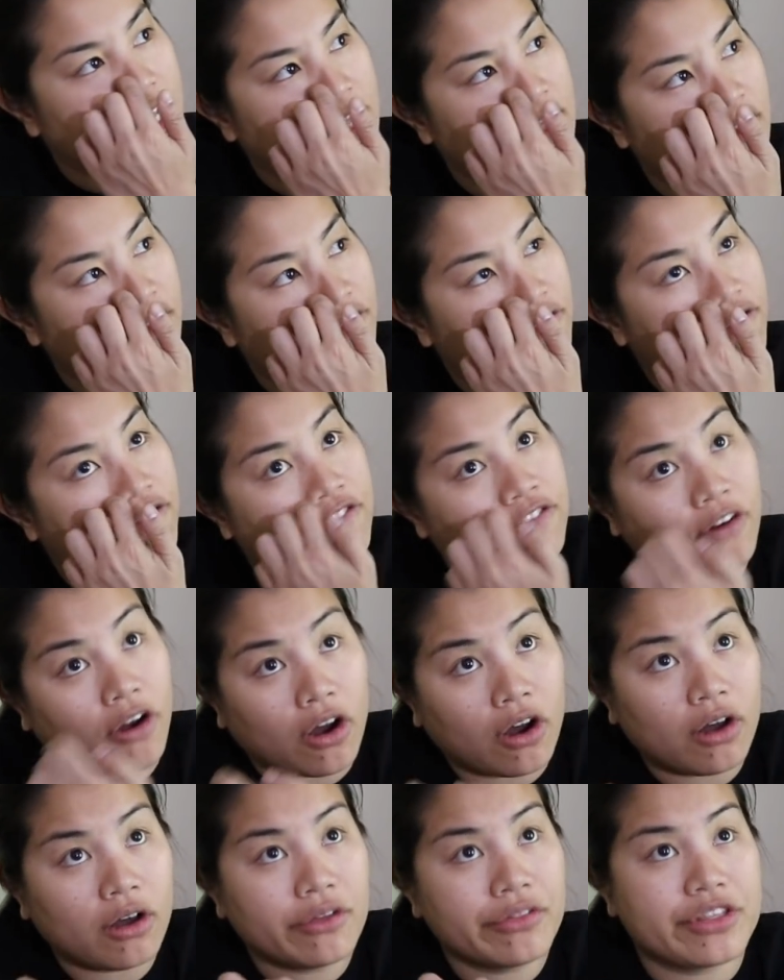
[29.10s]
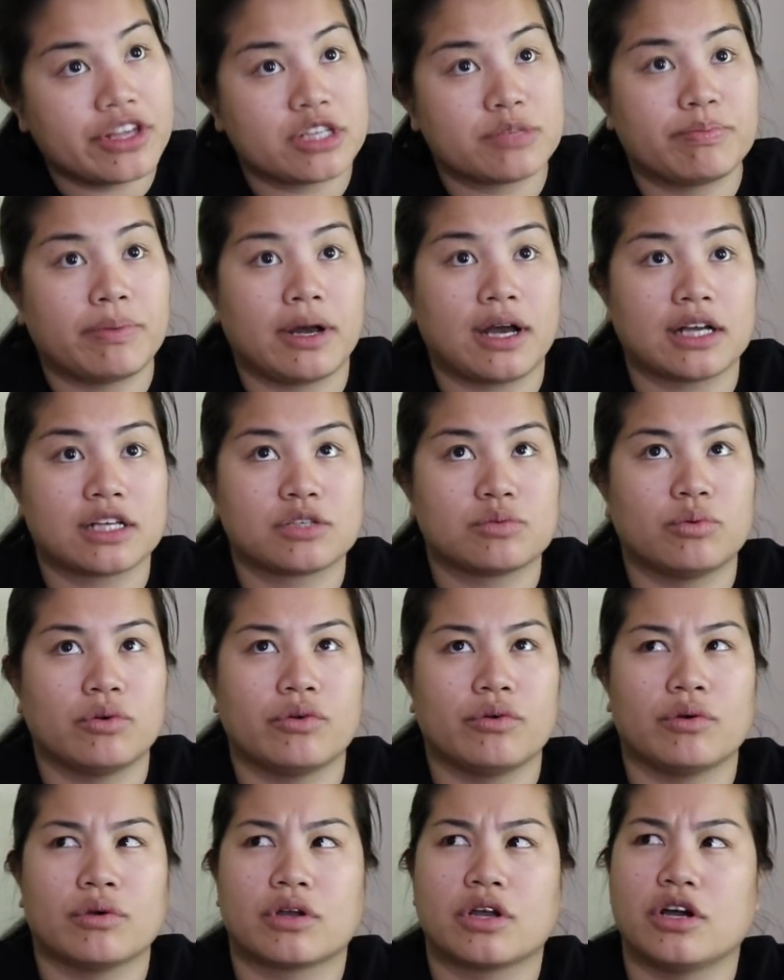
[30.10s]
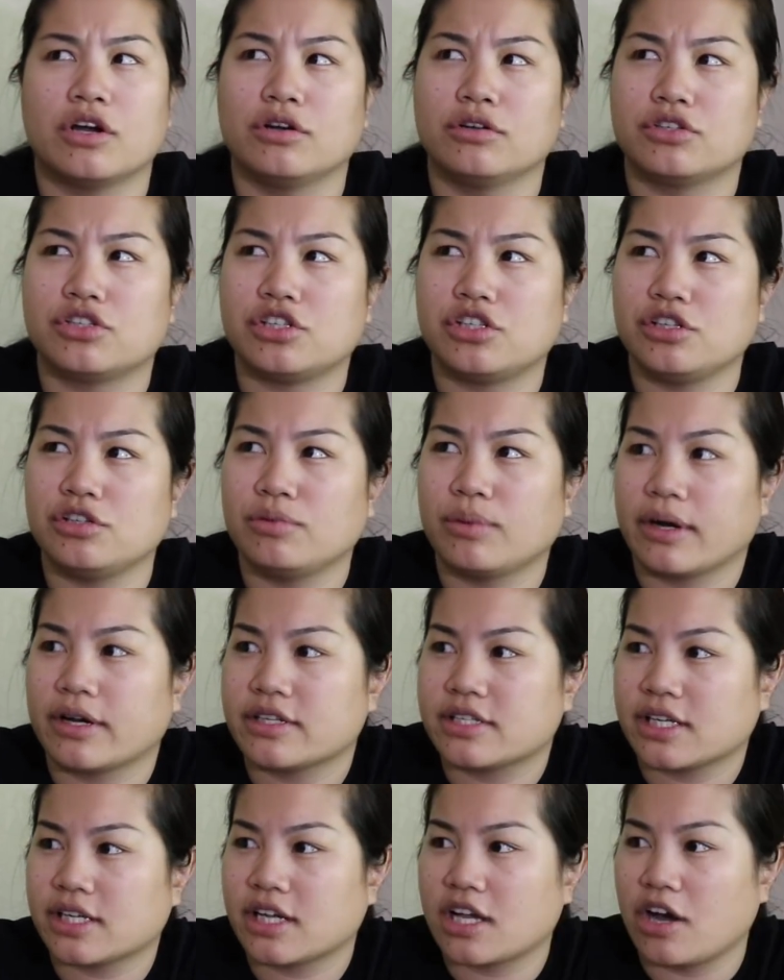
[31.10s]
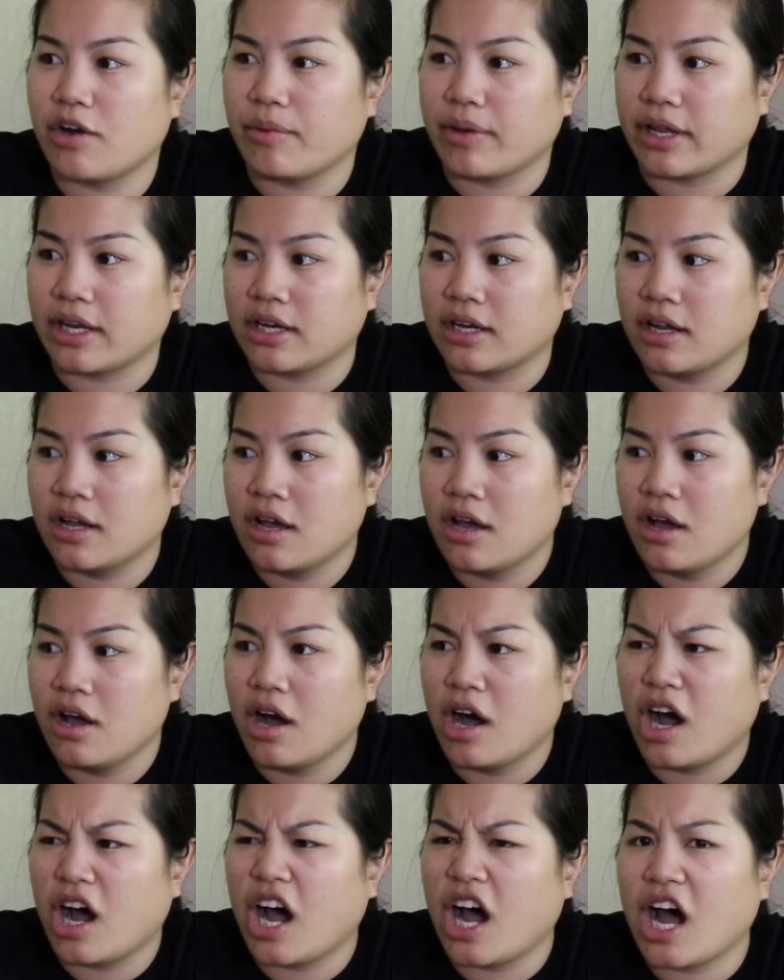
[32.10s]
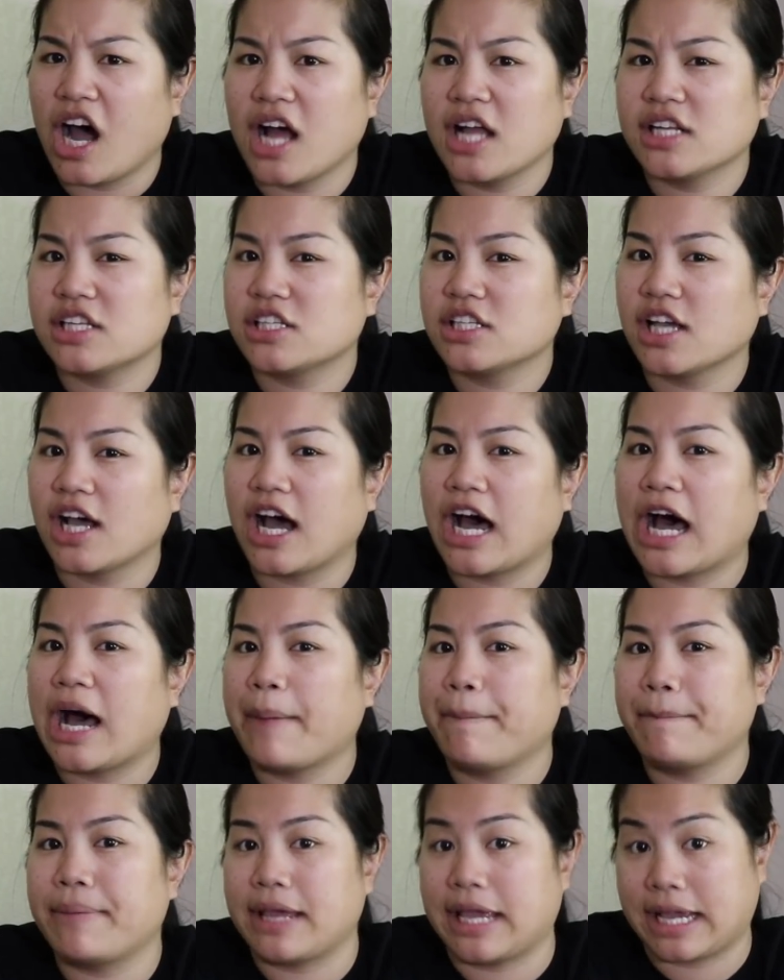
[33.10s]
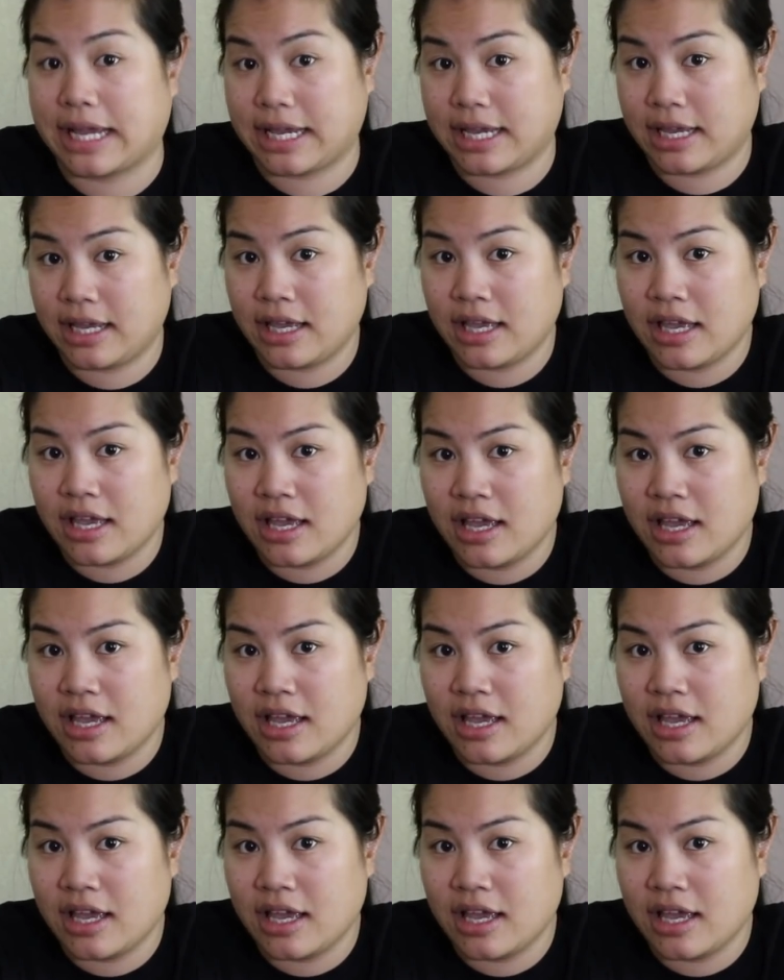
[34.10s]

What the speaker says: in the fall, this box will go to, where is it going? Hot Topic.